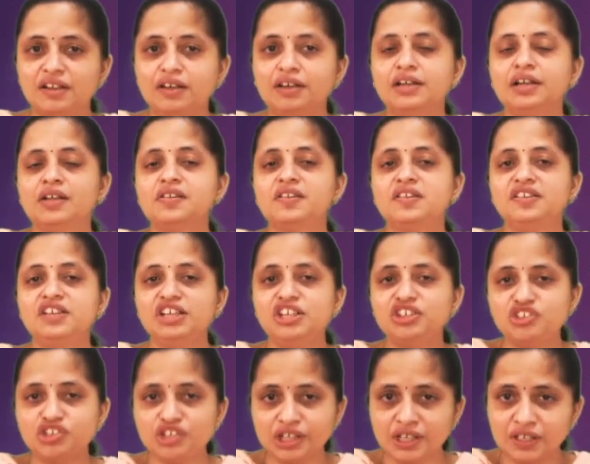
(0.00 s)
under
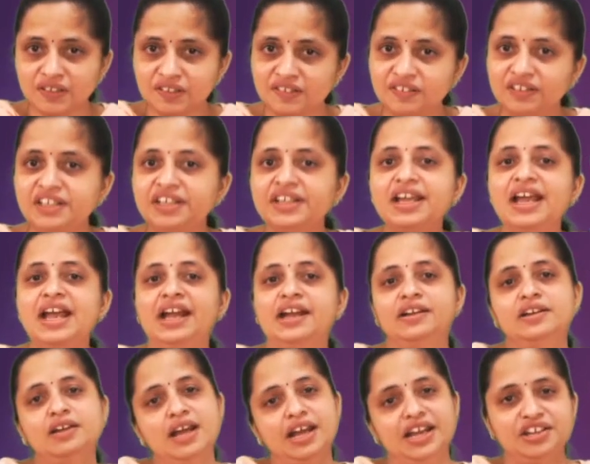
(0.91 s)
CGST
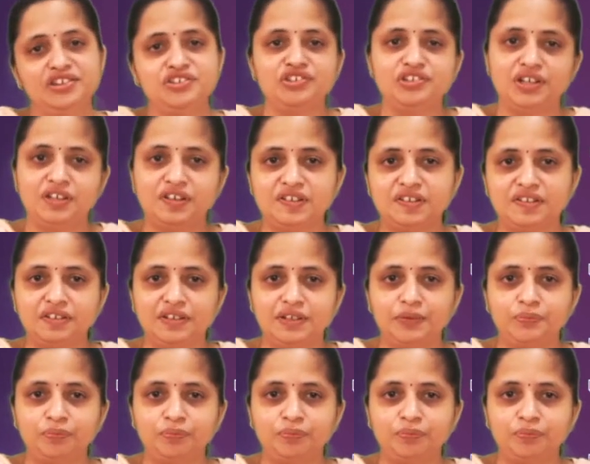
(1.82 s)
and IGST.